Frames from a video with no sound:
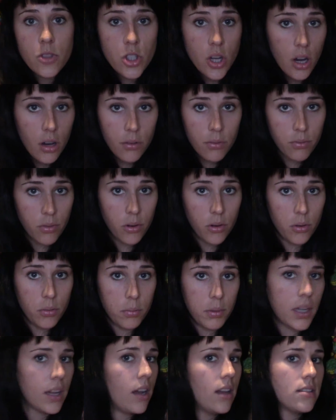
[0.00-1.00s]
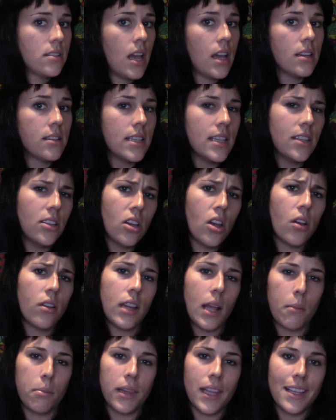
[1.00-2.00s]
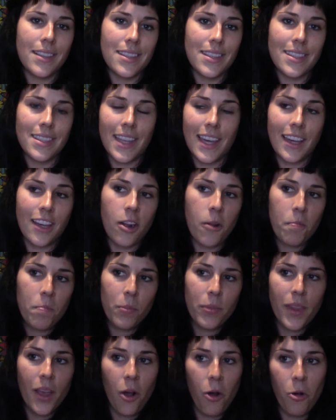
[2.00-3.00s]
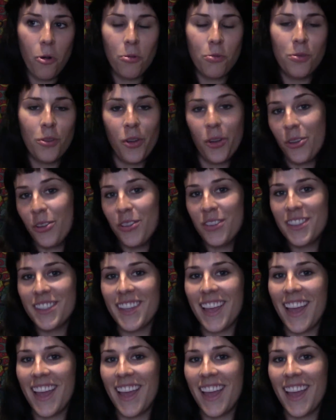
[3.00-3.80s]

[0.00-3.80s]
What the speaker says: junk food because I didn't know that places like Whole Foods